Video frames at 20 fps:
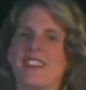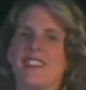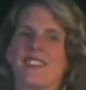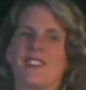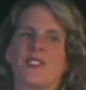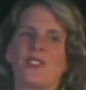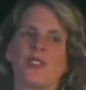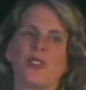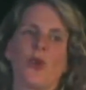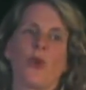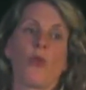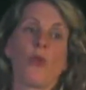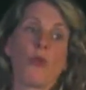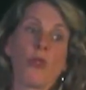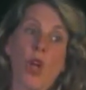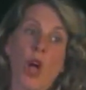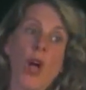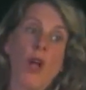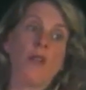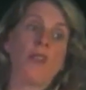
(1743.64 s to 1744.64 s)
So
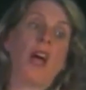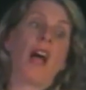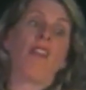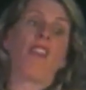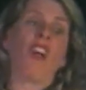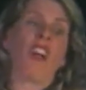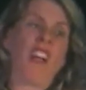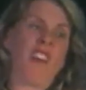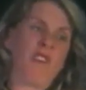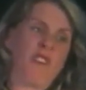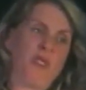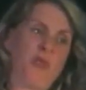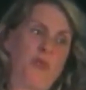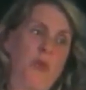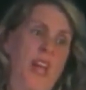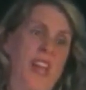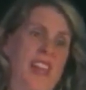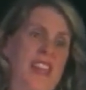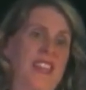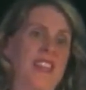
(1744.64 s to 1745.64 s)
not long after the
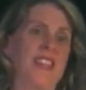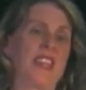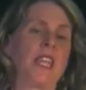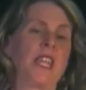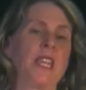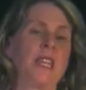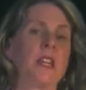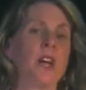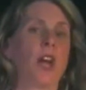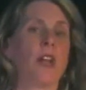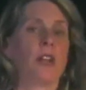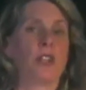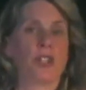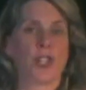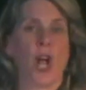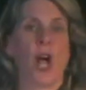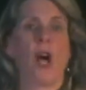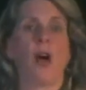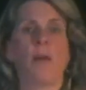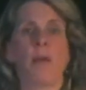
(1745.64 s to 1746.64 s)
wedding, he got a
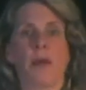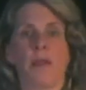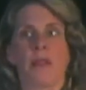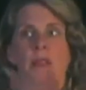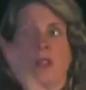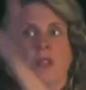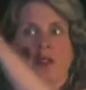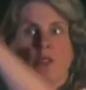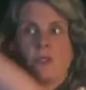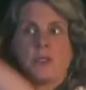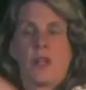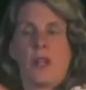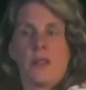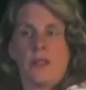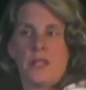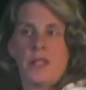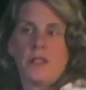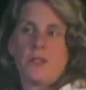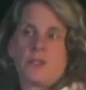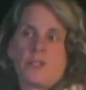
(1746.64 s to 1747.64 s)
job on the
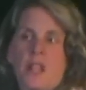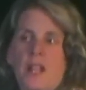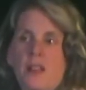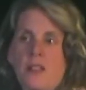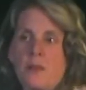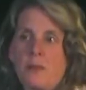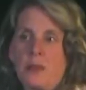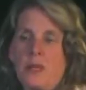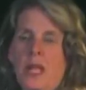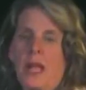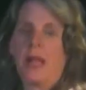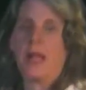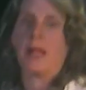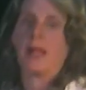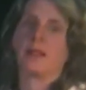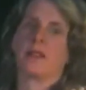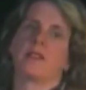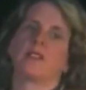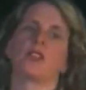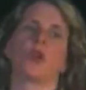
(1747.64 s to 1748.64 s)
other side of the
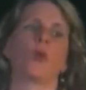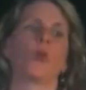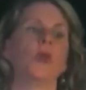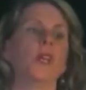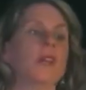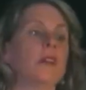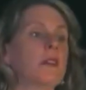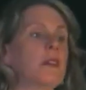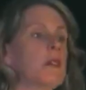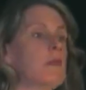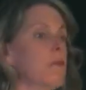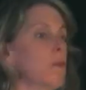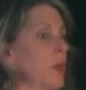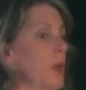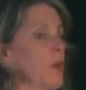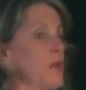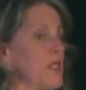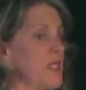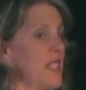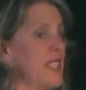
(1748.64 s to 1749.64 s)
planet. So we
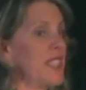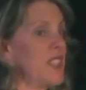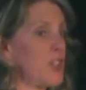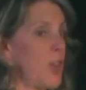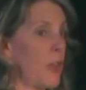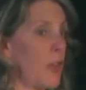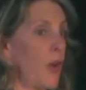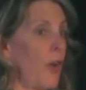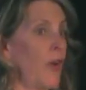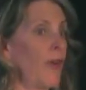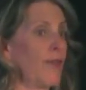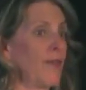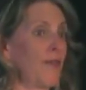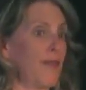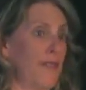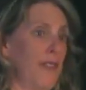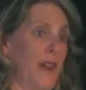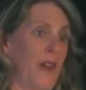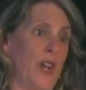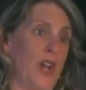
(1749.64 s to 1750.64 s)
don't see each other
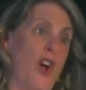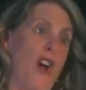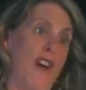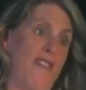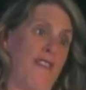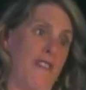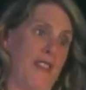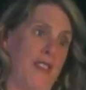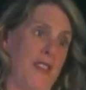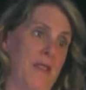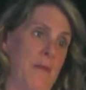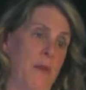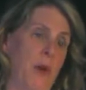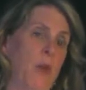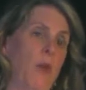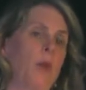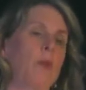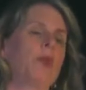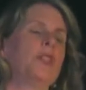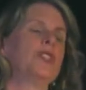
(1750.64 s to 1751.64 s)
very often, but
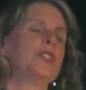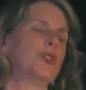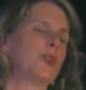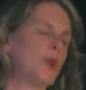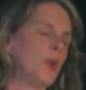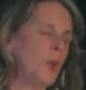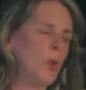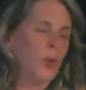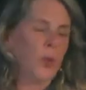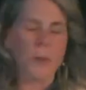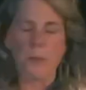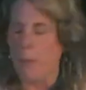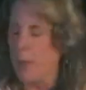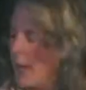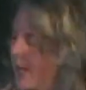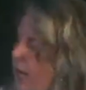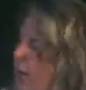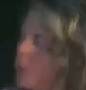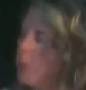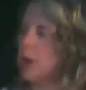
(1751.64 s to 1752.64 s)
when we do, we
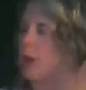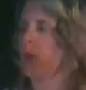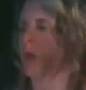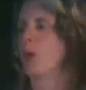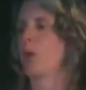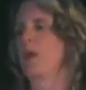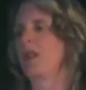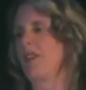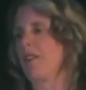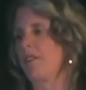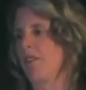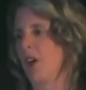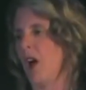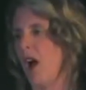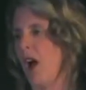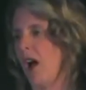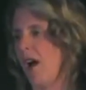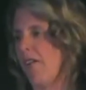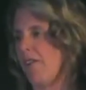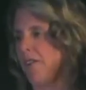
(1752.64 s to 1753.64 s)
pick up right where we left
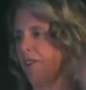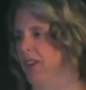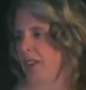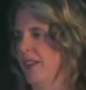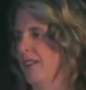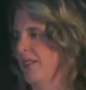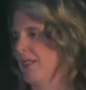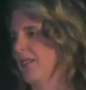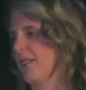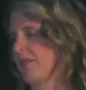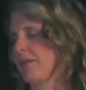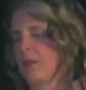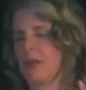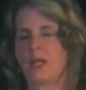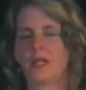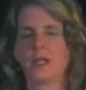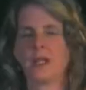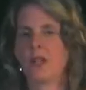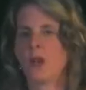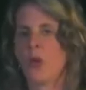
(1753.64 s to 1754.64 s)
off, and it's
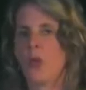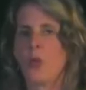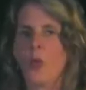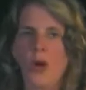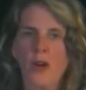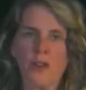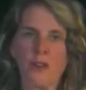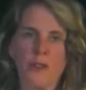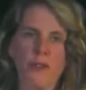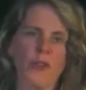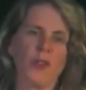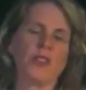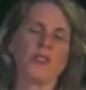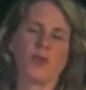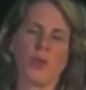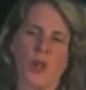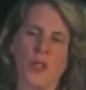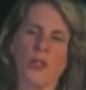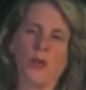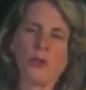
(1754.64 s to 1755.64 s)
wonderful. It's
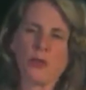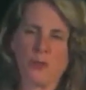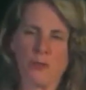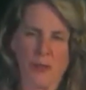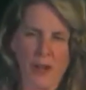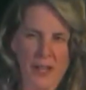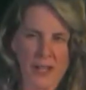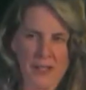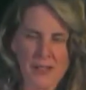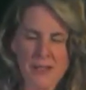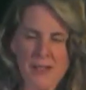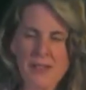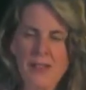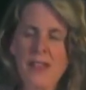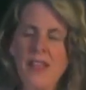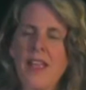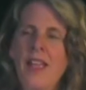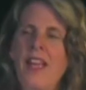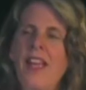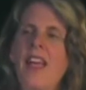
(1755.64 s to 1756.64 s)
one of those friends,
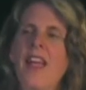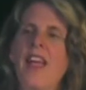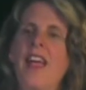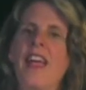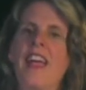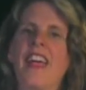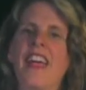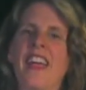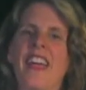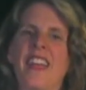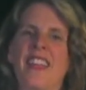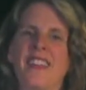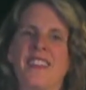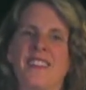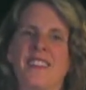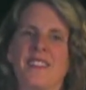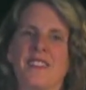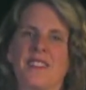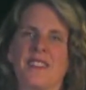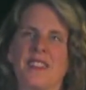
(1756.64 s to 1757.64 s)

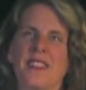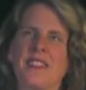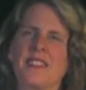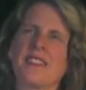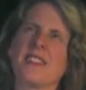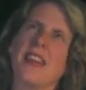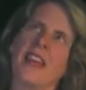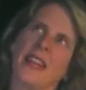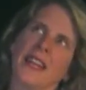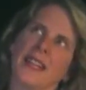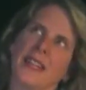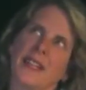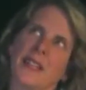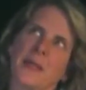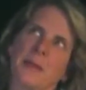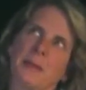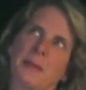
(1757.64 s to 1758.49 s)
and it's like,